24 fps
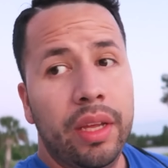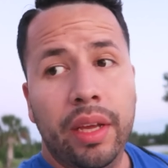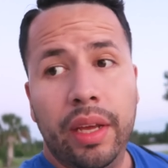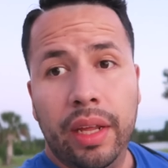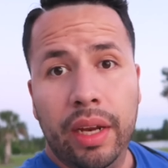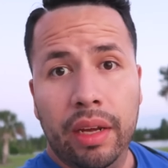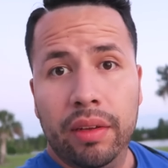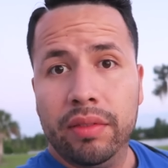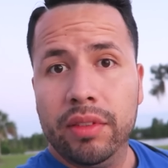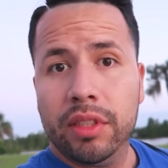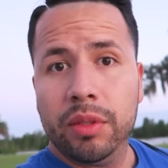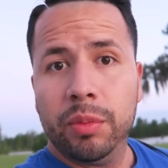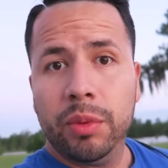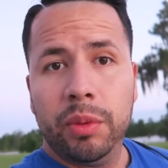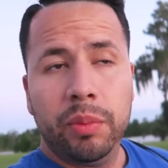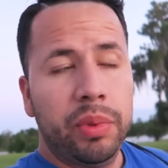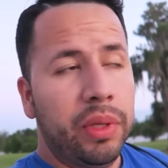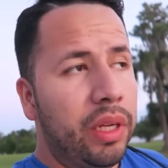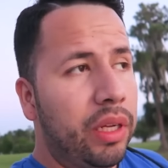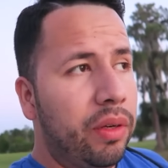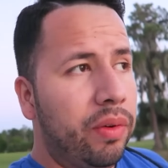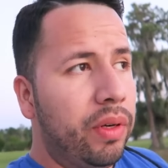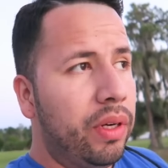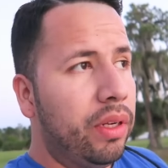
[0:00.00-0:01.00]
And I've just been
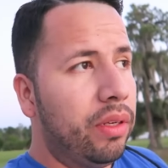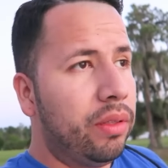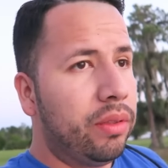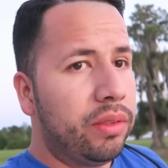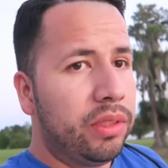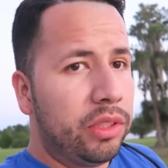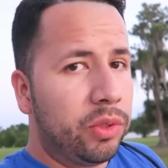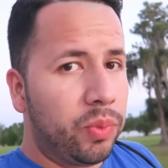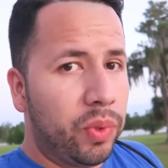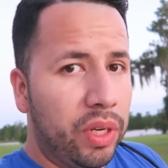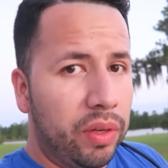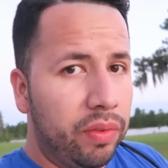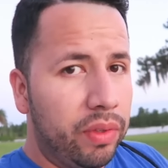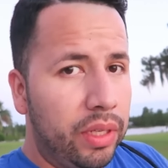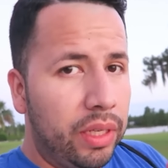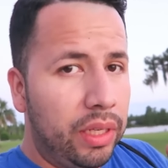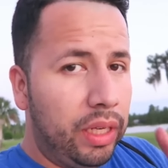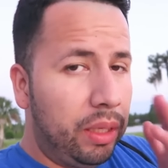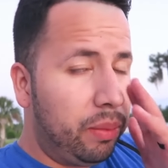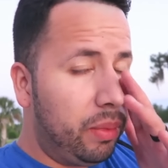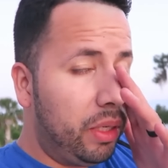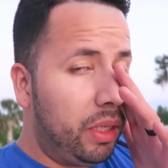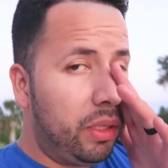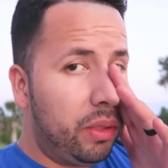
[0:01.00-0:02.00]
playing around. Just whenever they
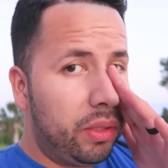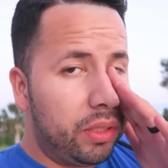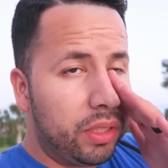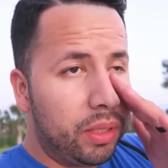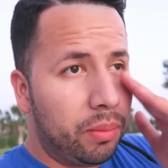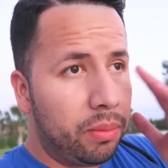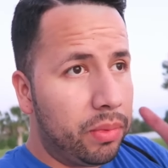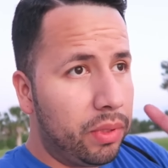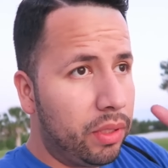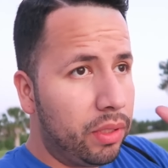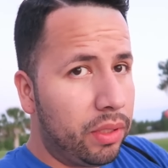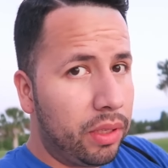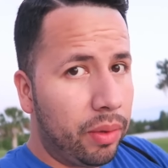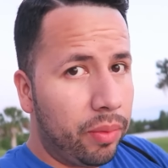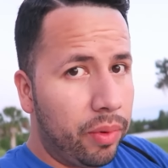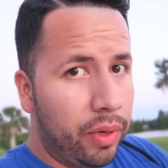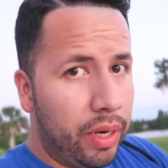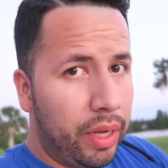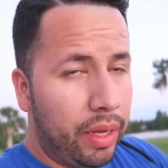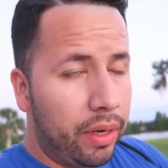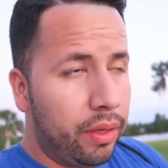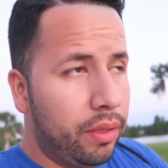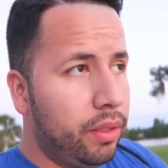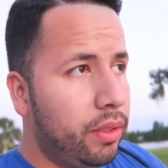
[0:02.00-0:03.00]
need me to do something, I
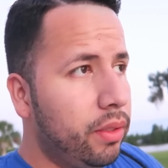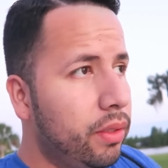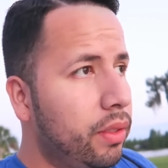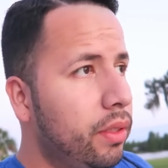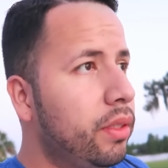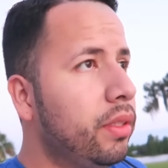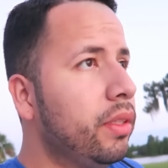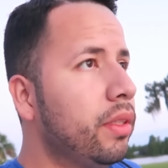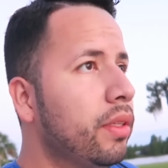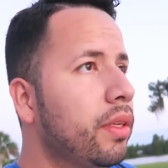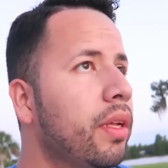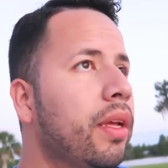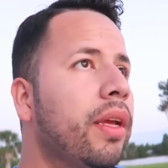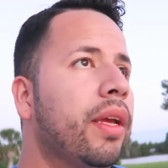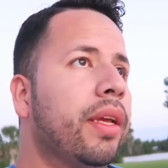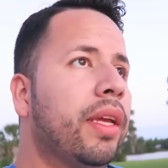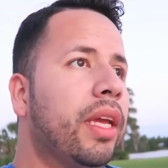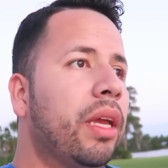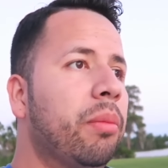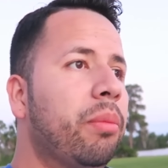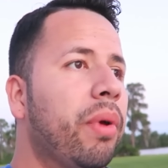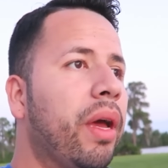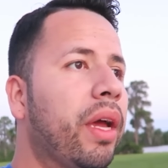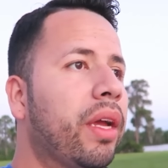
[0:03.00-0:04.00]
run out and do it and
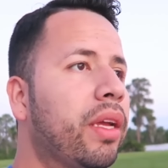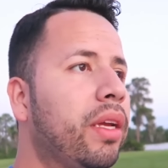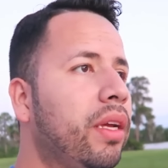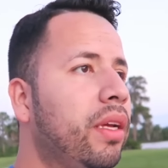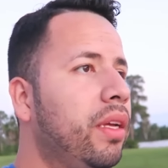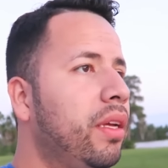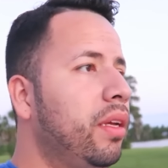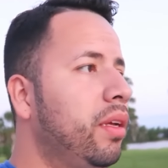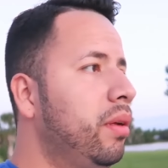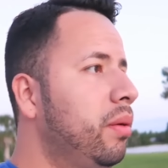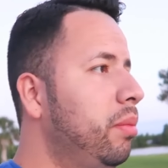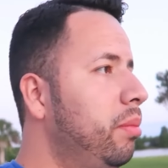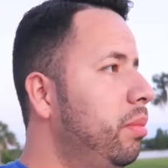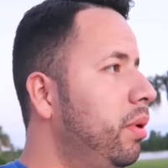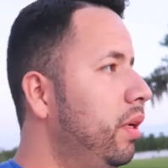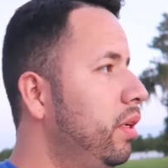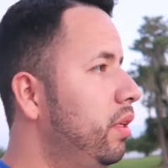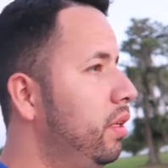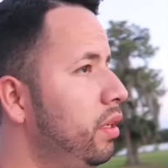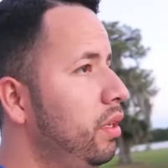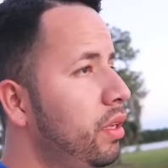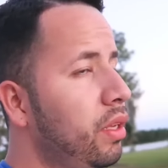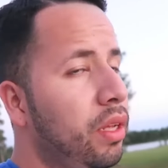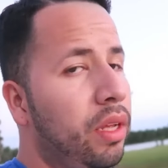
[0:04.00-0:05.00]
get back.
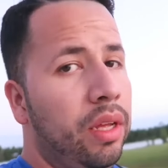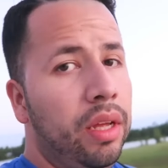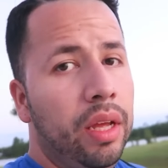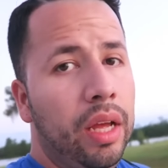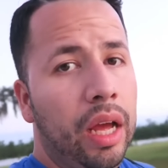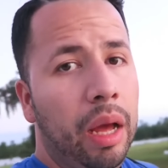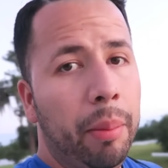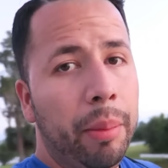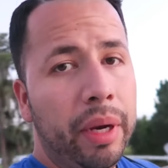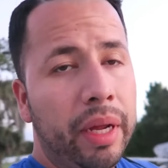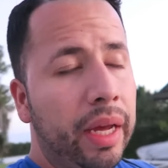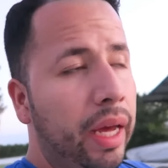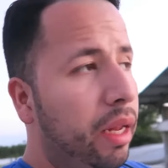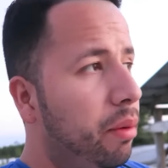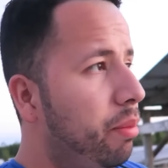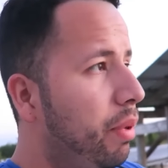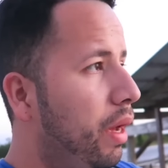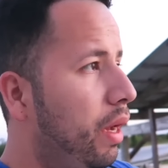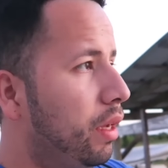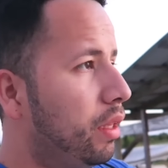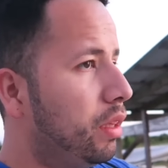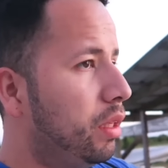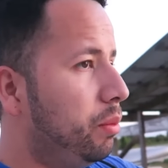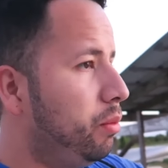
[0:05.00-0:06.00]
But I'm gonna head
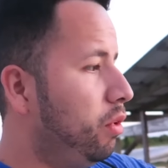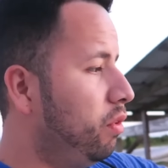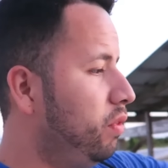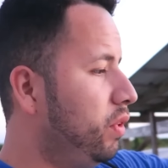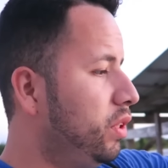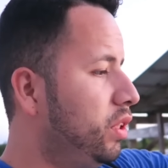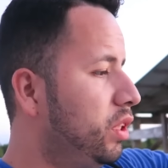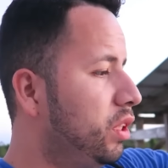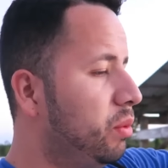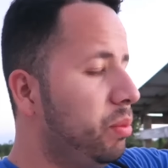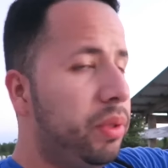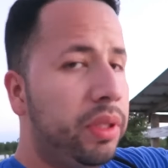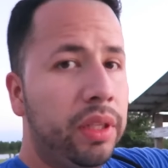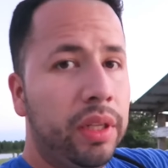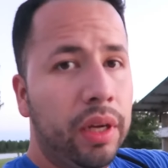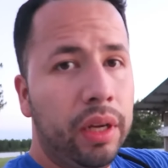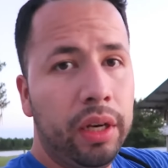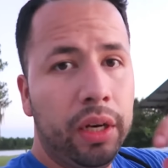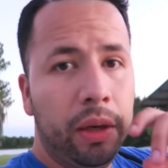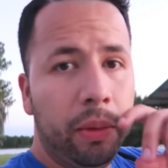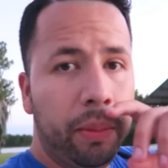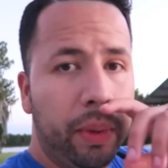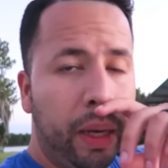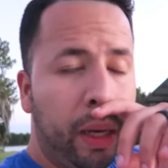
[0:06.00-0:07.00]
back. The movie should be
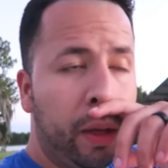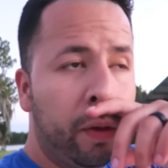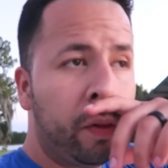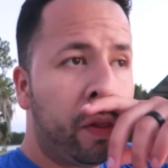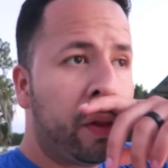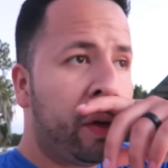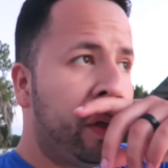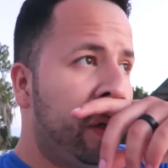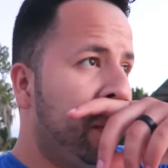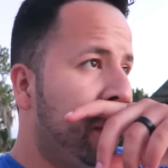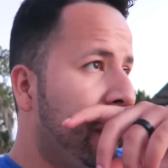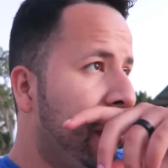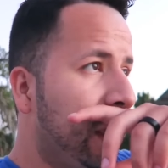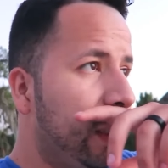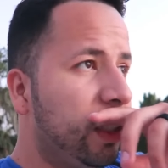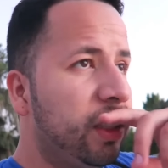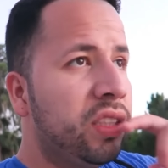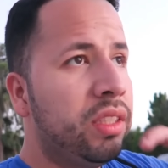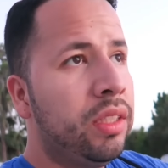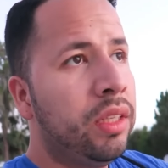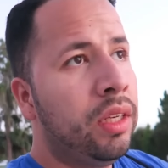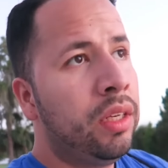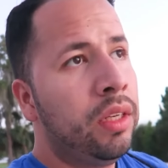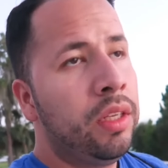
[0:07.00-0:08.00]
done in about 30
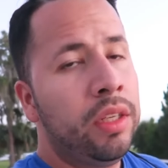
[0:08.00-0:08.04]
minutes.